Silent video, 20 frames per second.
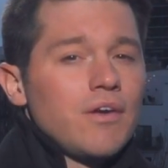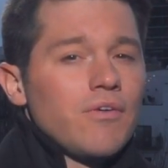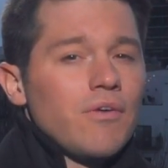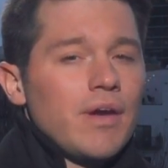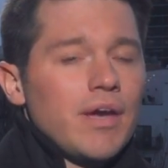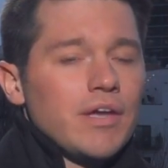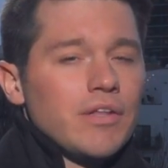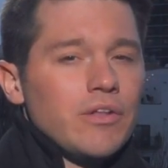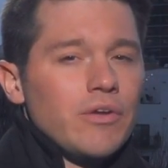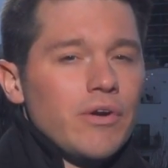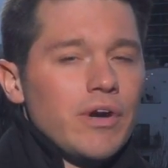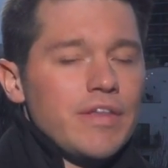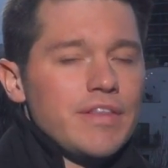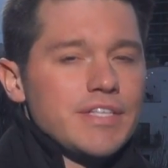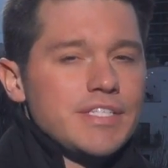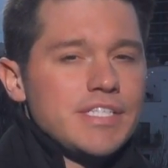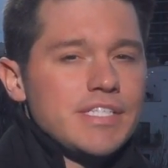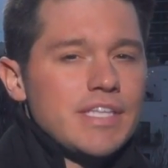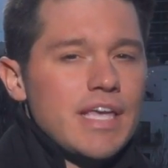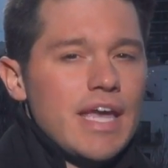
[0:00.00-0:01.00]
Craig and Lori,
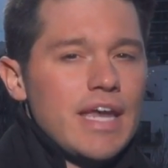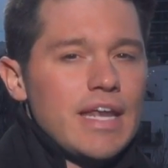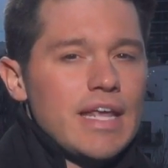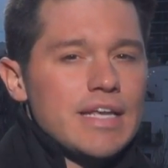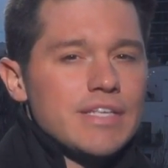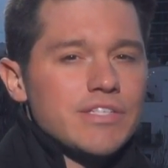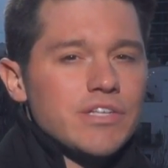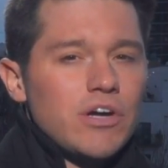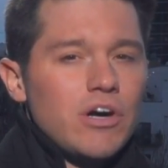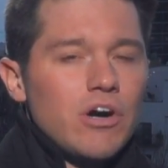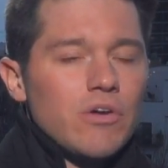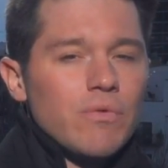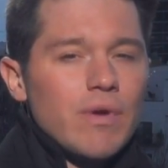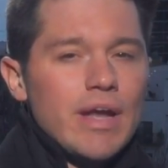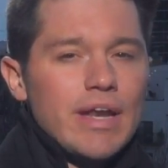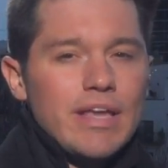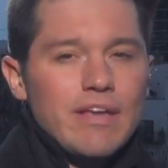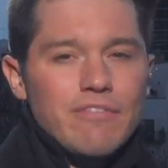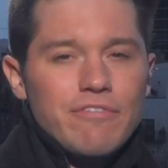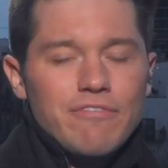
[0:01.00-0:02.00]
the state has
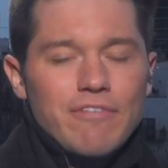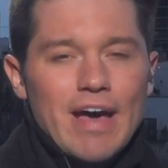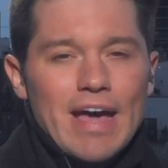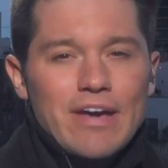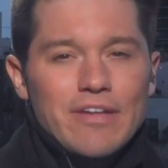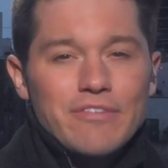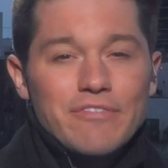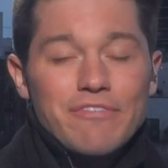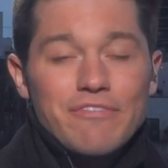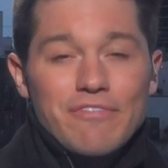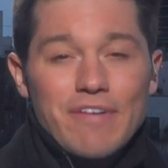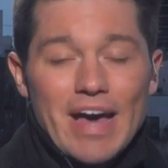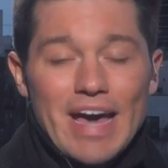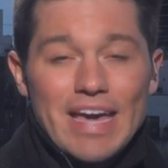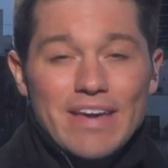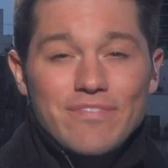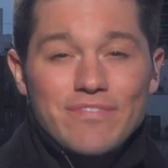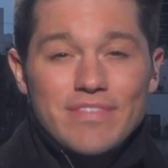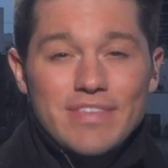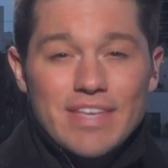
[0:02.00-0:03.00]
already filed
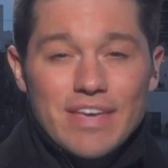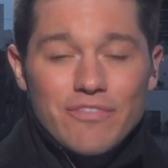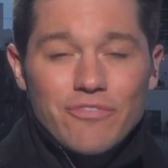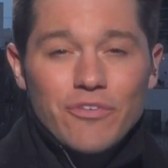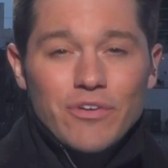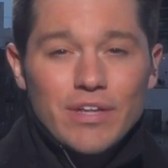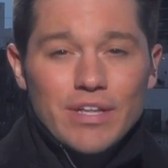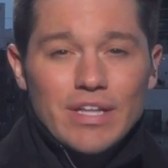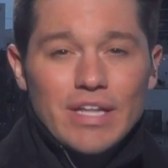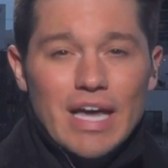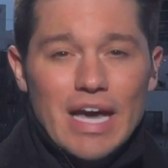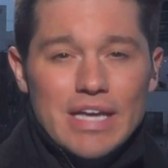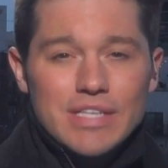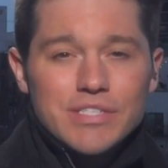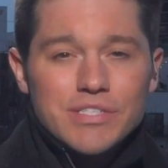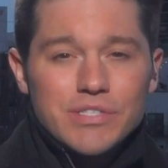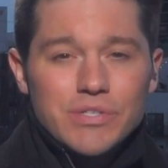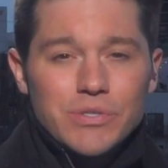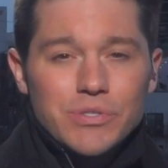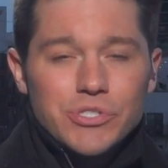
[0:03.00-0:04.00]
five different
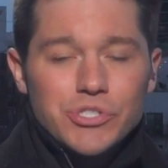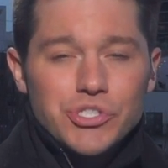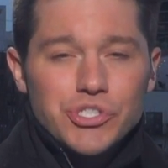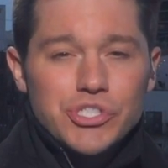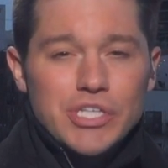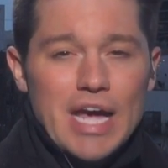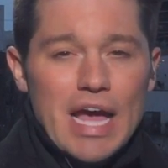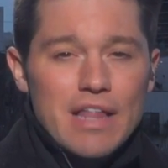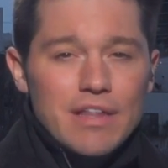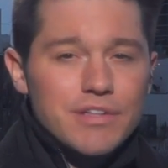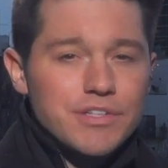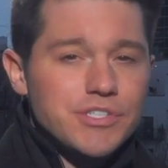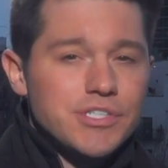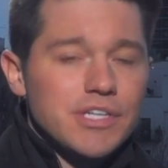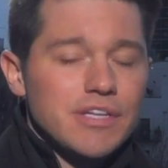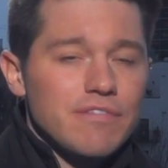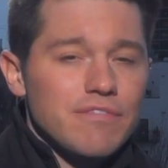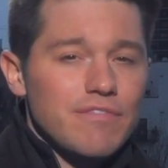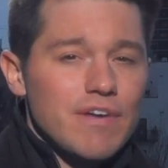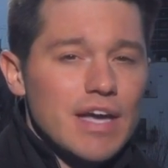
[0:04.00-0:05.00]
lawsuits
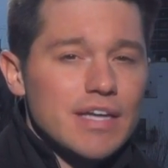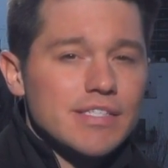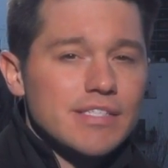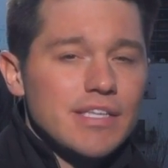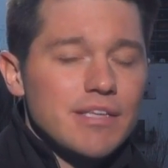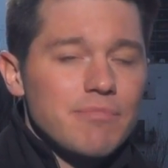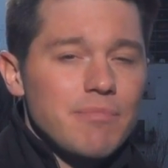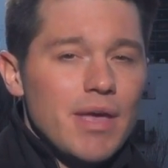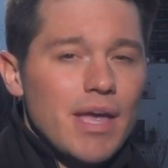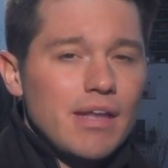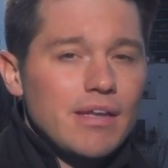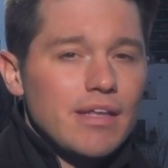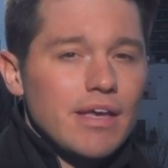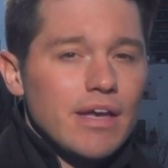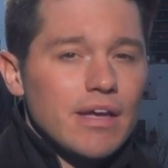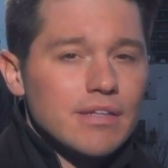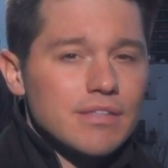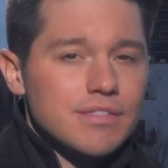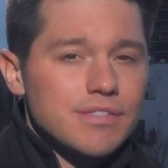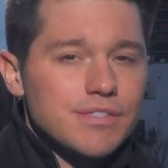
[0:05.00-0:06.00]
challenging vaccine
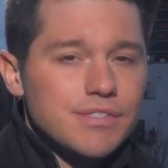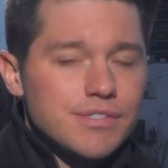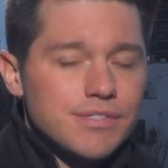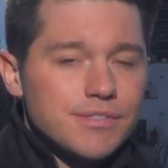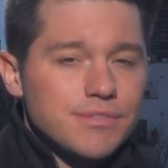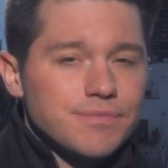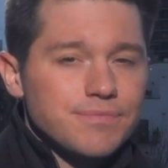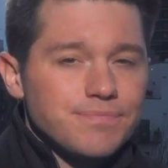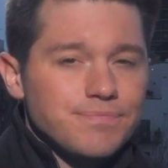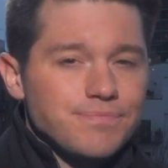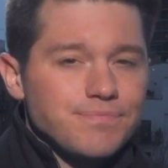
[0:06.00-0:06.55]
mandates.